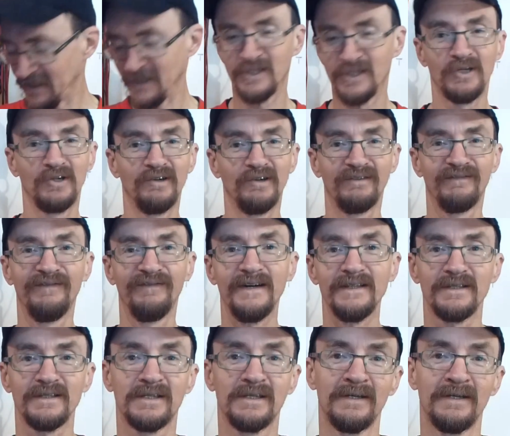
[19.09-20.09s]
It's a good
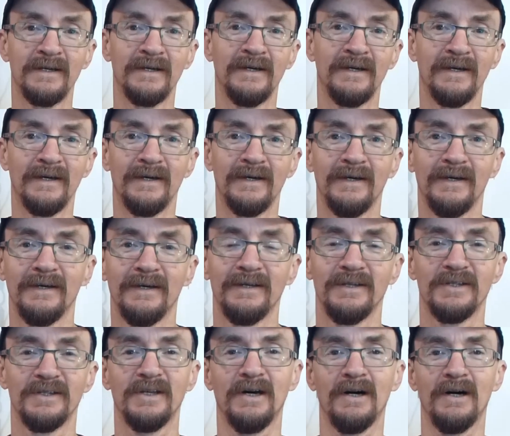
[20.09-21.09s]
fit.
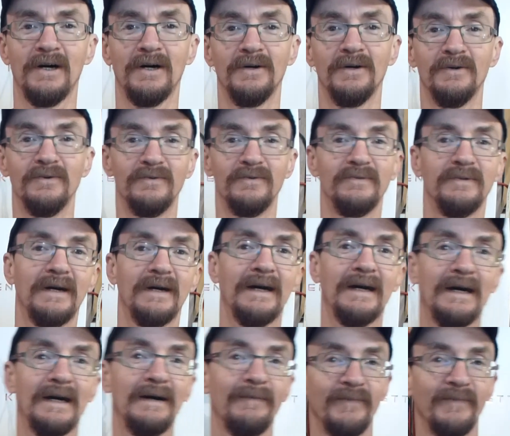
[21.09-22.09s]
So
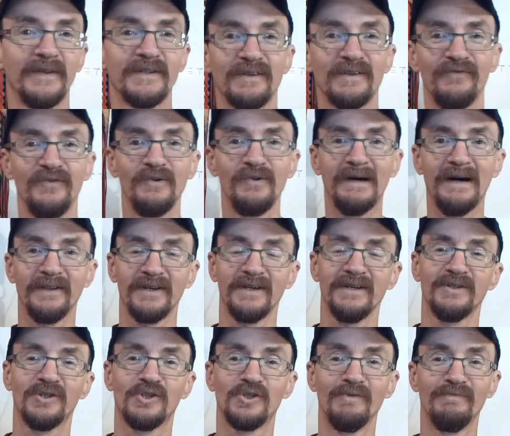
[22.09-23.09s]
there's a few
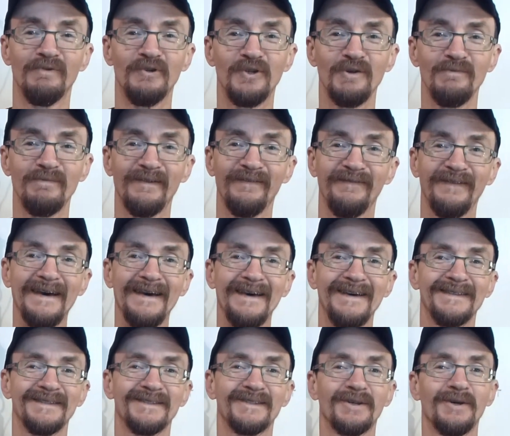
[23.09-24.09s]
other super duper
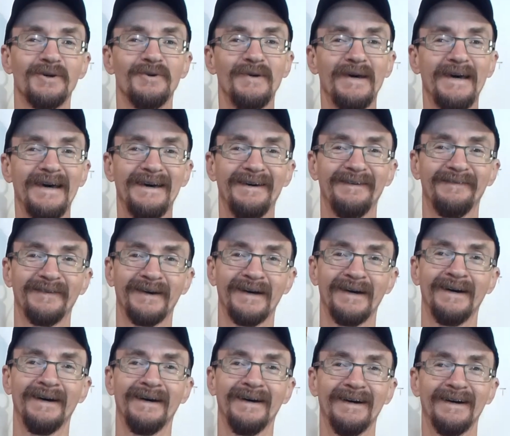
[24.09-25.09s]
fans who have
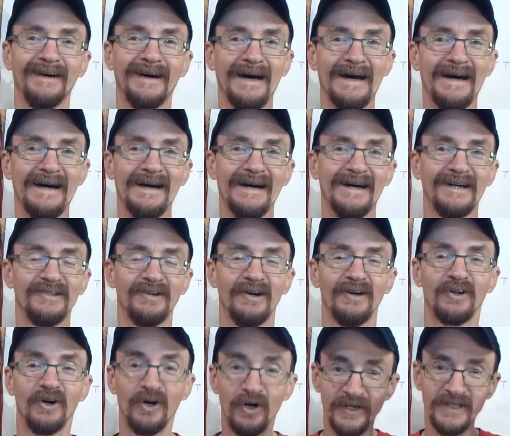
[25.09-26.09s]

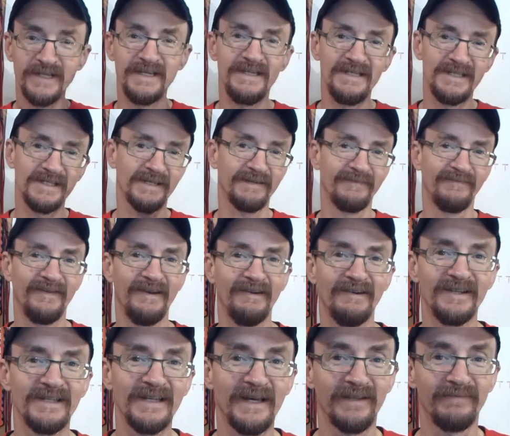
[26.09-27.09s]
got hoodies and
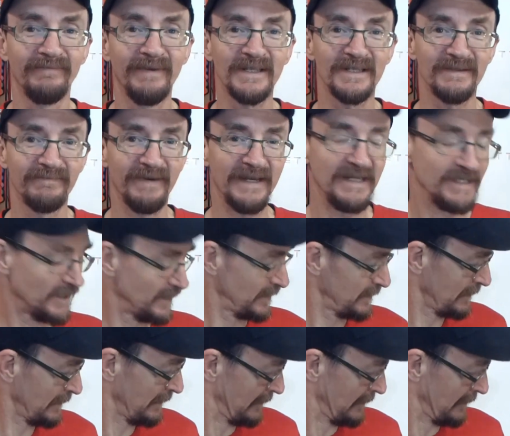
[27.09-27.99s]
various other bits and pieces.